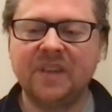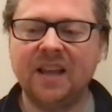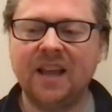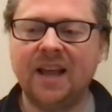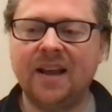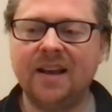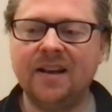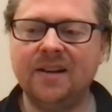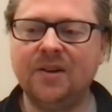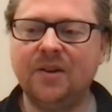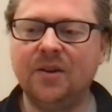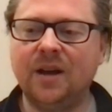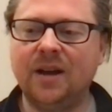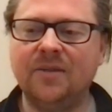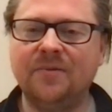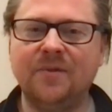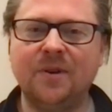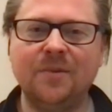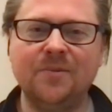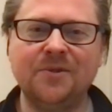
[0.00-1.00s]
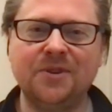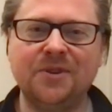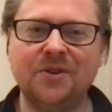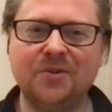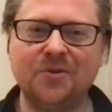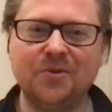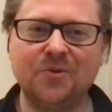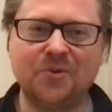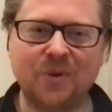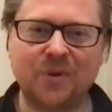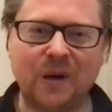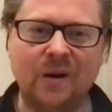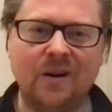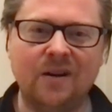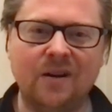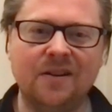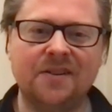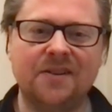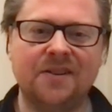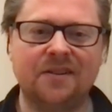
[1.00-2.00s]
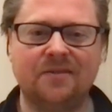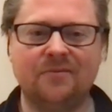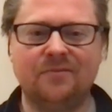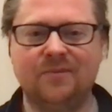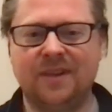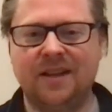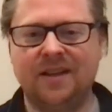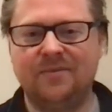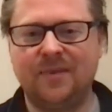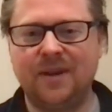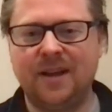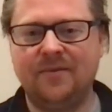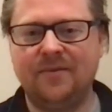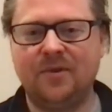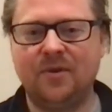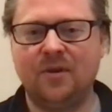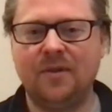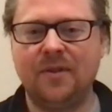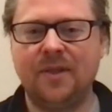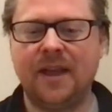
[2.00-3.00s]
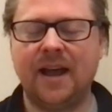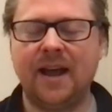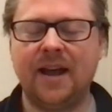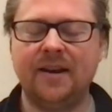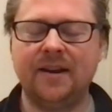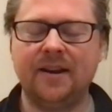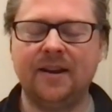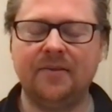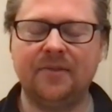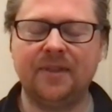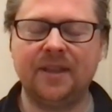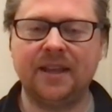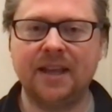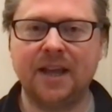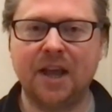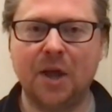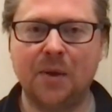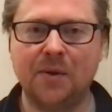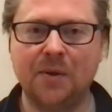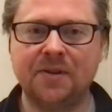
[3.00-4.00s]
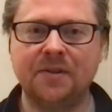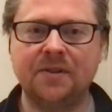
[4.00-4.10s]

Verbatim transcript: uh, you know, and pharmaceutical drugs, and, and we have got that and everything else.